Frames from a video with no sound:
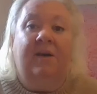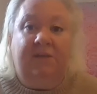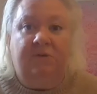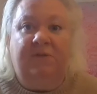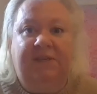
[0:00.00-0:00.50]

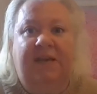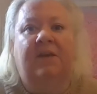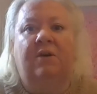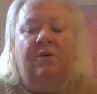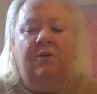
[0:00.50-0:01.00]
sort of
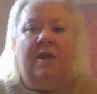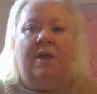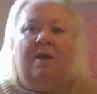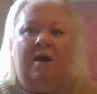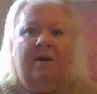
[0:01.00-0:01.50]
technical
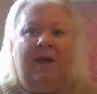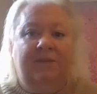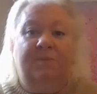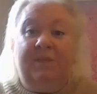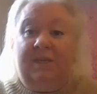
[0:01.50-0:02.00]

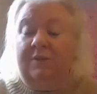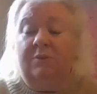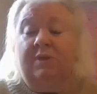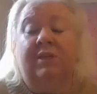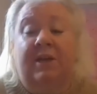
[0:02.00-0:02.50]
expertise.
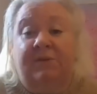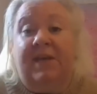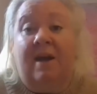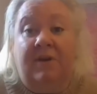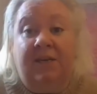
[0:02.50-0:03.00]
You know,
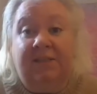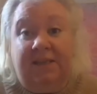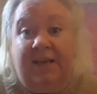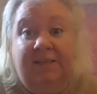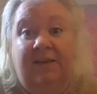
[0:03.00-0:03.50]
Taran
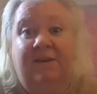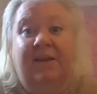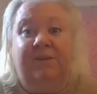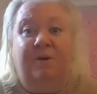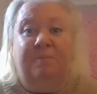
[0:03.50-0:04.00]
is an
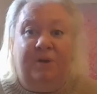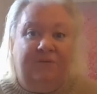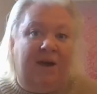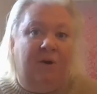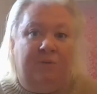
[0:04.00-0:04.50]
excellent
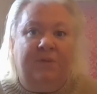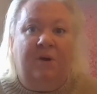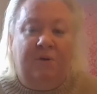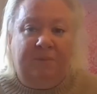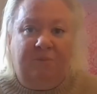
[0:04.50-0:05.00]
example of that
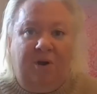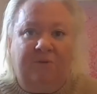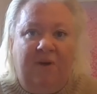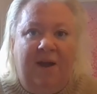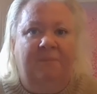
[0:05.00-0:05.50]
on the
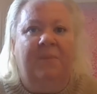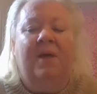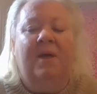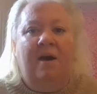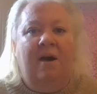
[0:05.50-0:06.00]
program.
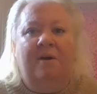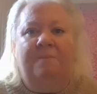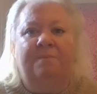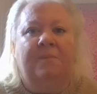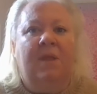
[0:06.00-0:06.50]

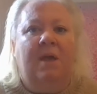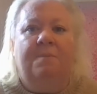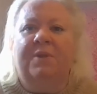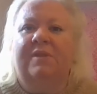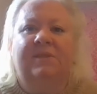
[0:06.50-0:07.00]

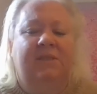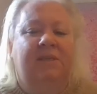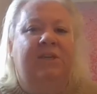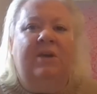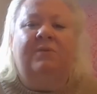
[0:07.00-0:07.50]
But
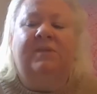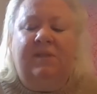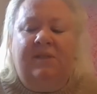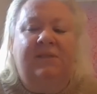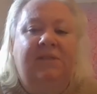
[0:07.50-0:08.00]
there's, you know,
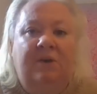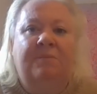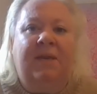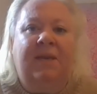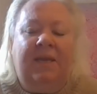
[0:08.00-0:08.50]
there's
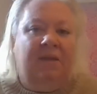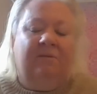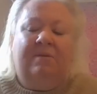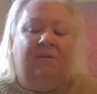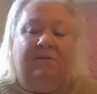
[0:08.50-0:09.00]
so
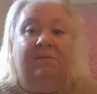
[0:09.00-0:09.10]
many